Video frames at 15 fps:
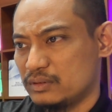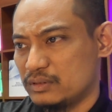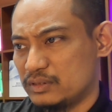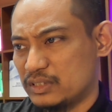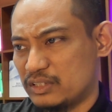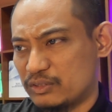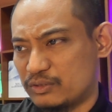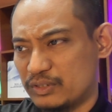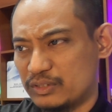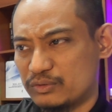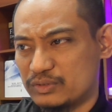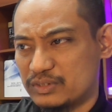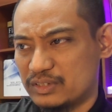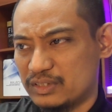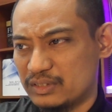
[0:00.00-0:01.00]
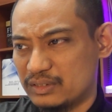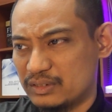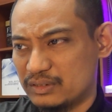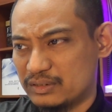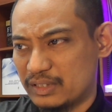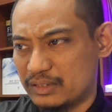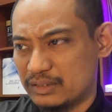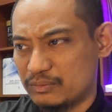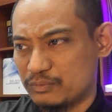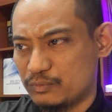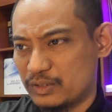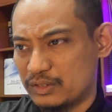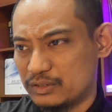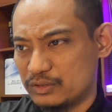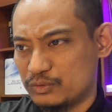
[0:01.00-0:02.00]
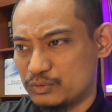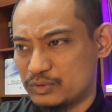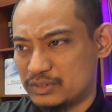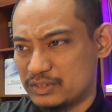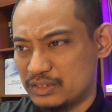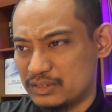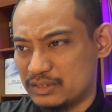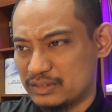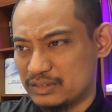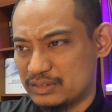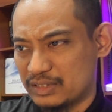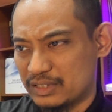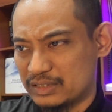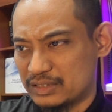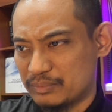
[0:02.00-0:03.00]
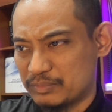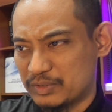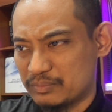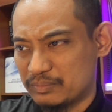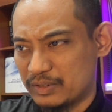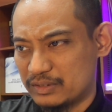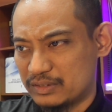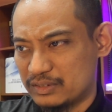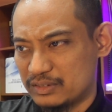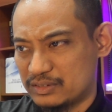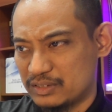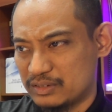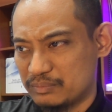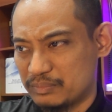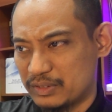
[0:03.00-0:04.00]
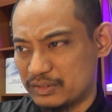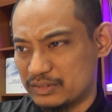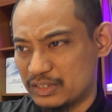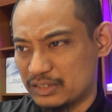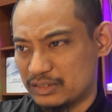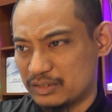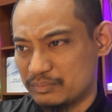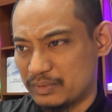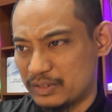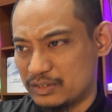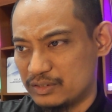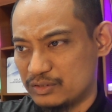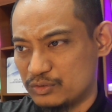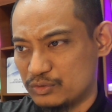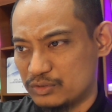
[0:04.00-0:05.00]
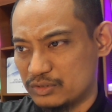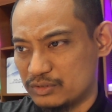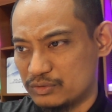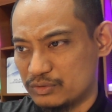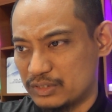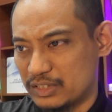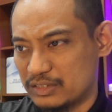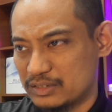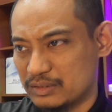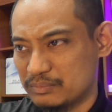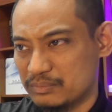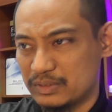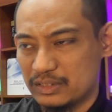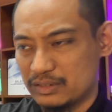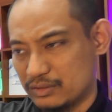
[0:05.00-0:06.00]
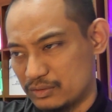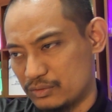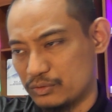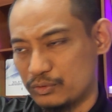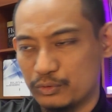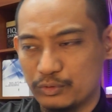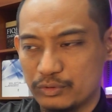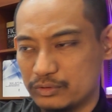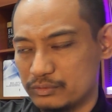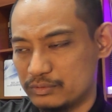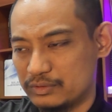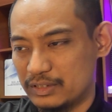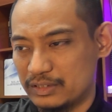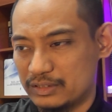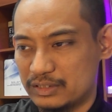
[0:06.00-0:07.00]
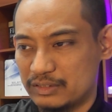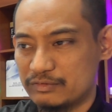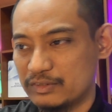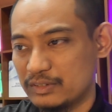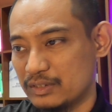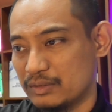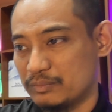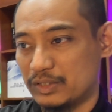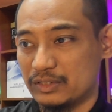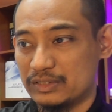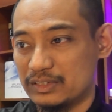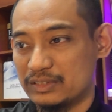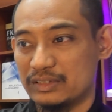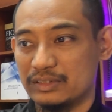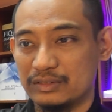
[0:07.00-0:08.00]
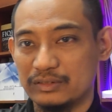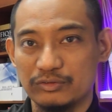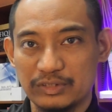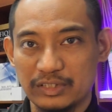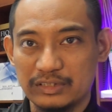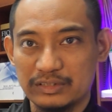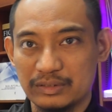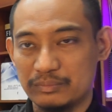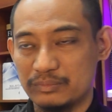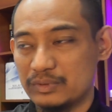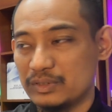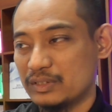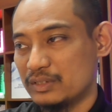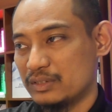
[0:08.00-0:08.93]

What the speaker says: Is it accurate to say that what you said is accepted by Christian but rejected by those in Judaism, meaning the whole narrative, because they say Judaism